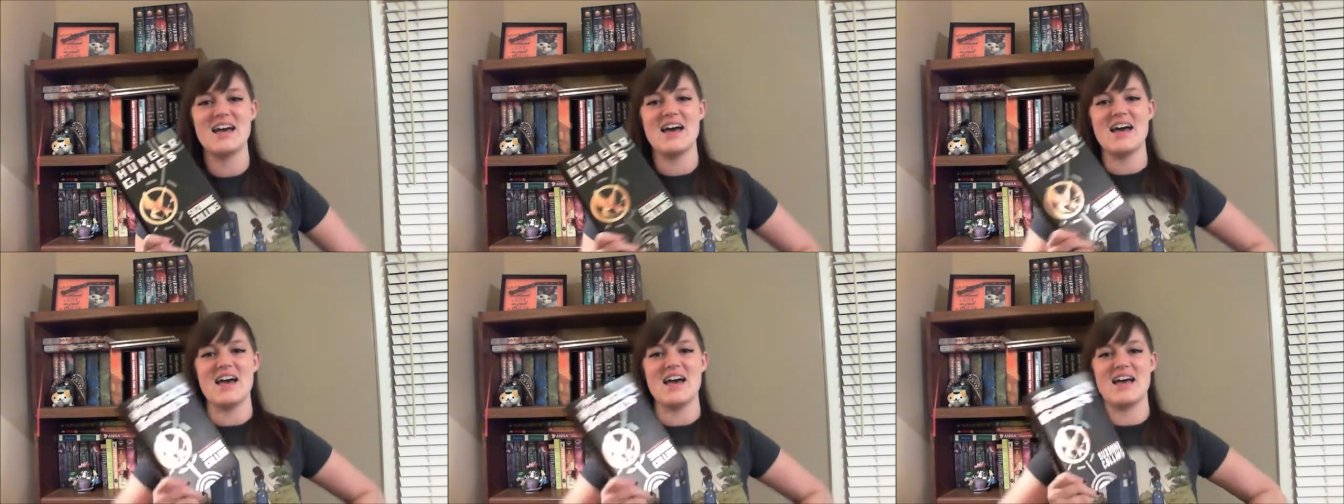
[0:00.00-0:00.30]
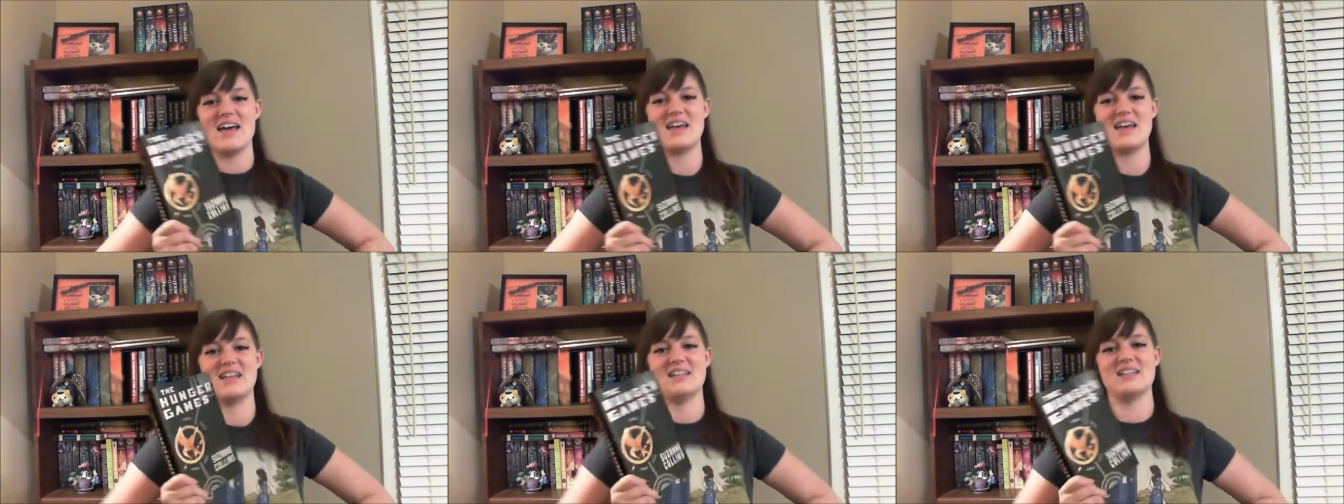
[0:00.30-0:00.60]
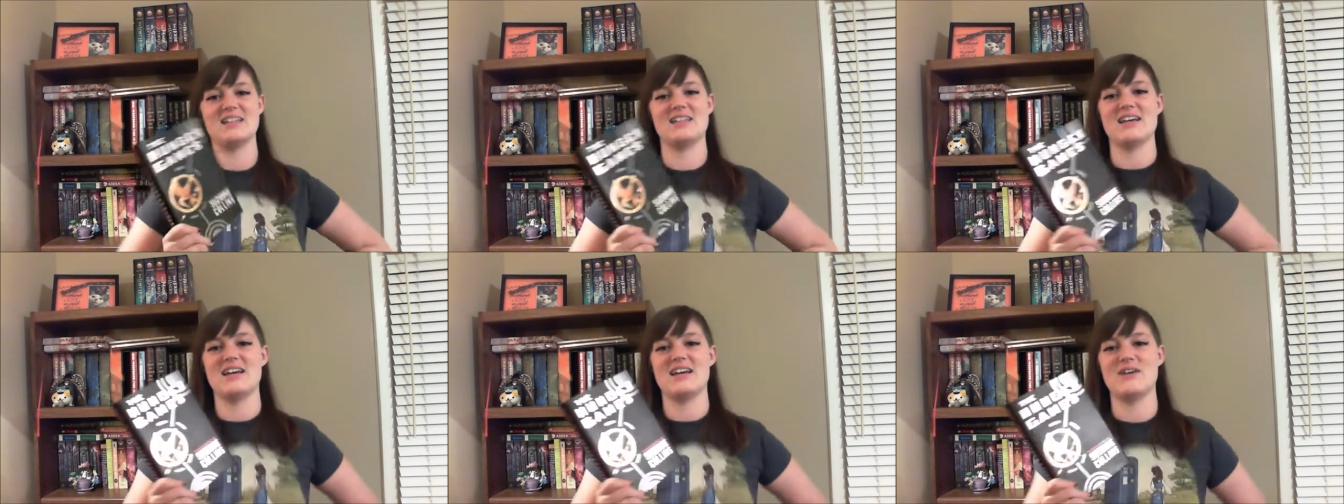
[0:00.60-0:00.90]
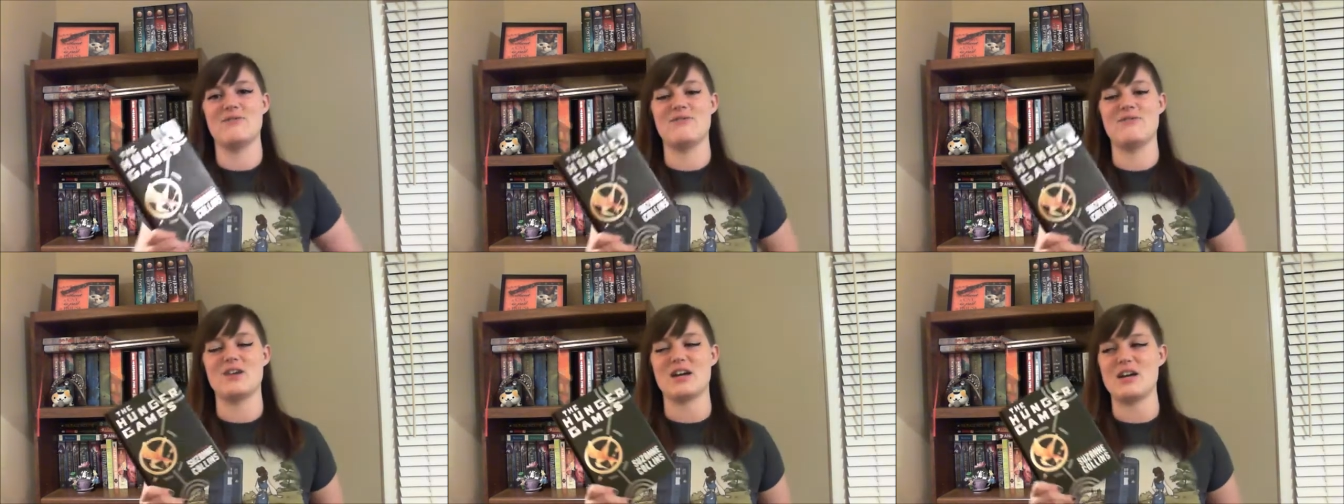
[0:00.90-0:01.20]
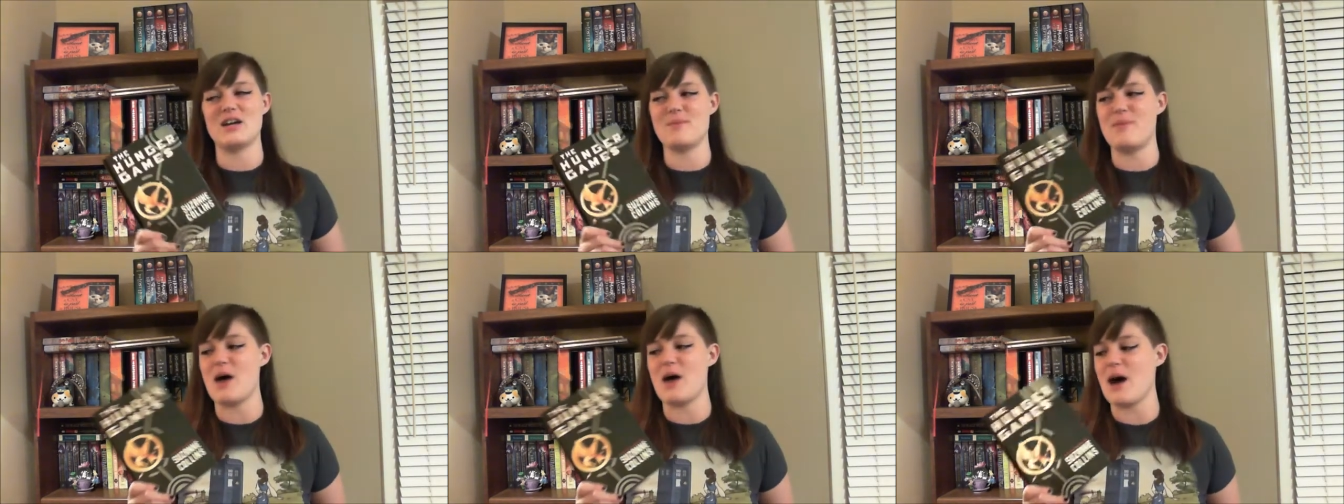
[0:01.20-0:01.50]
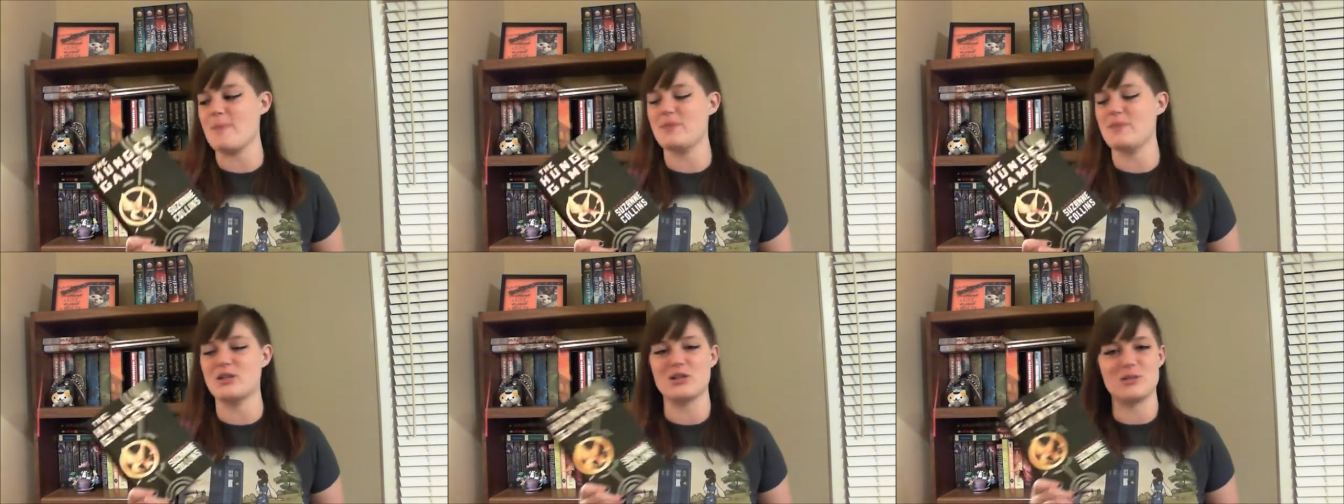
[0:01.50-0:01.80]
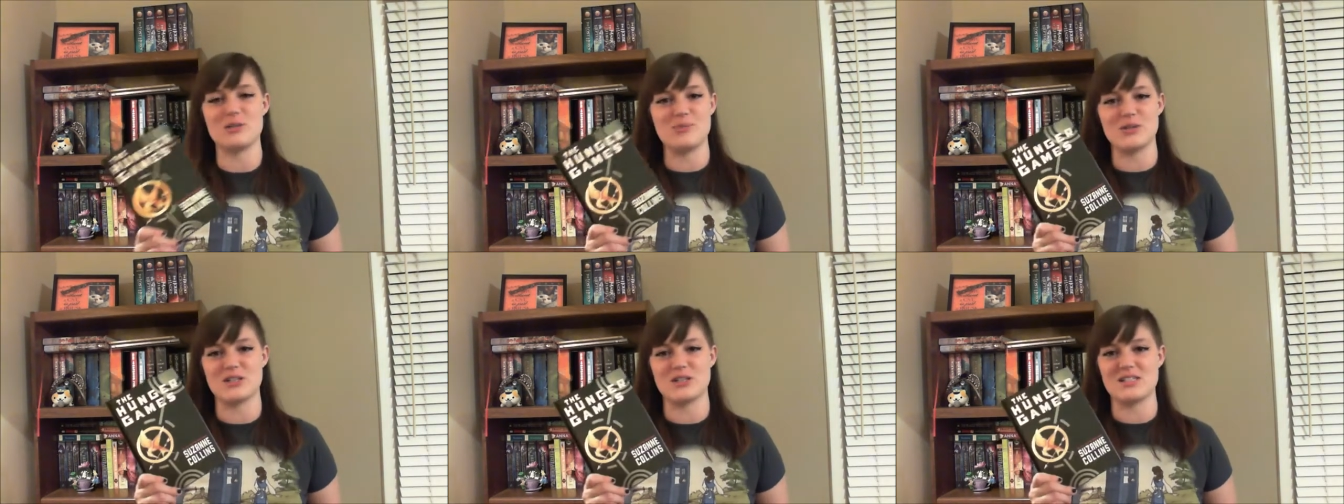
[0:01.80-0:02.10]
and very
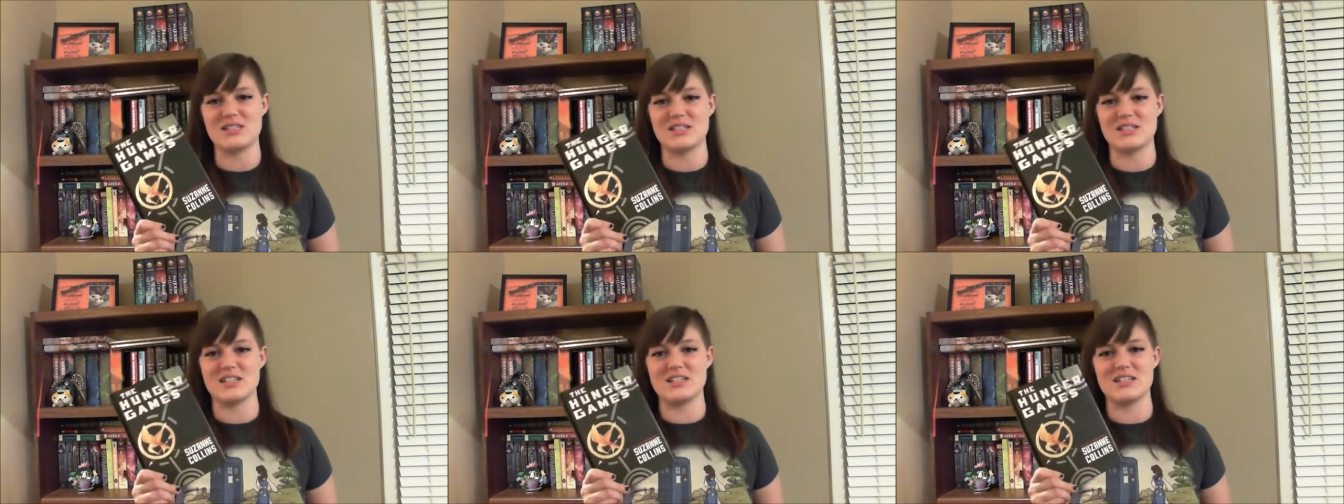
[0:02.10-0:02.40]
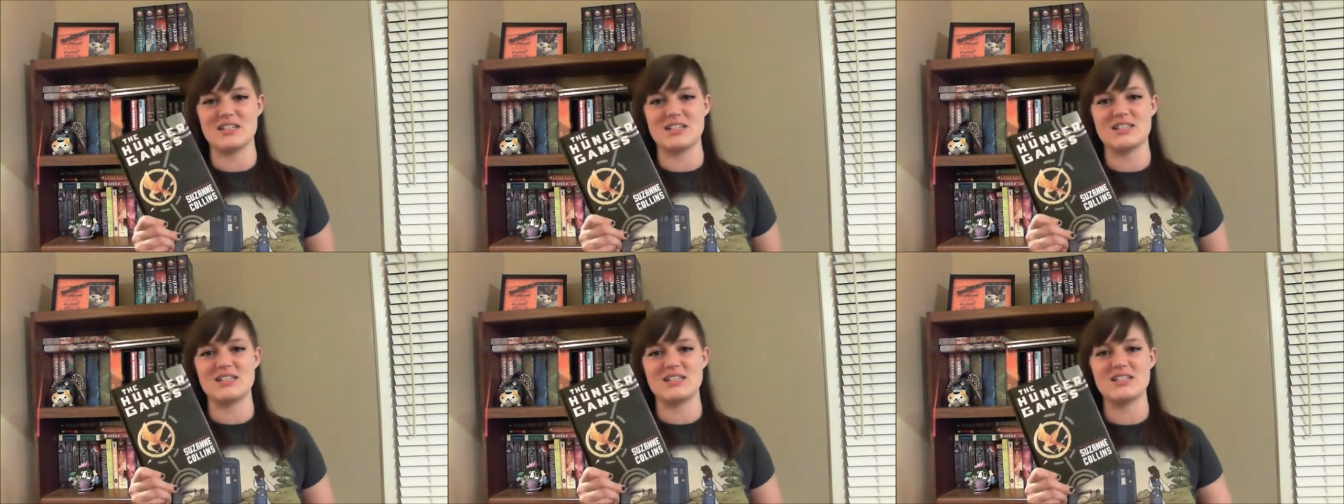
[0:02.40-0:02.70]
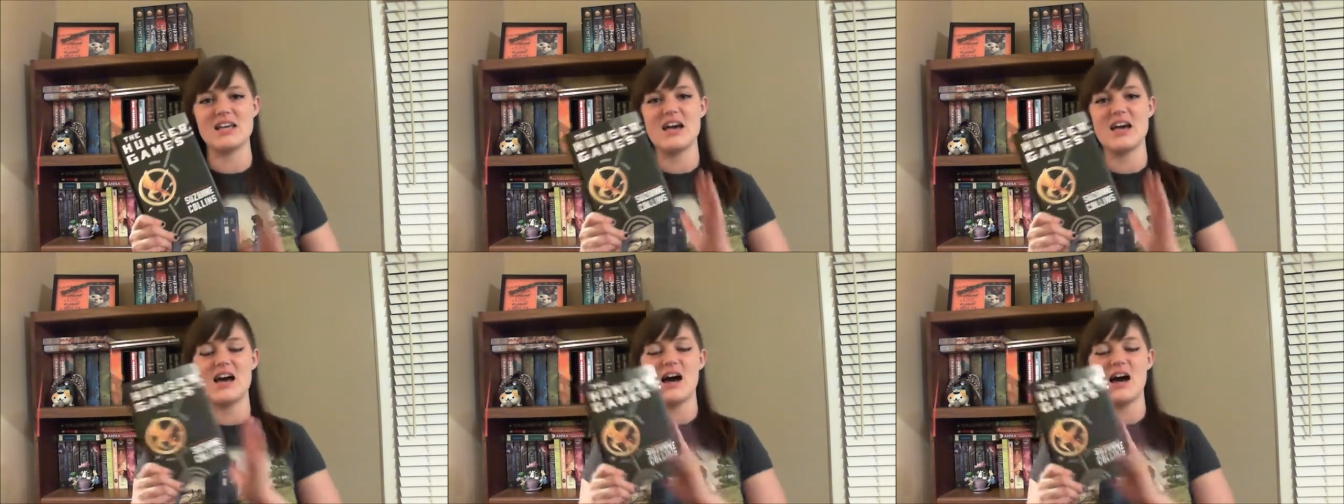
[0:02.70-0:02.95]
popular book series,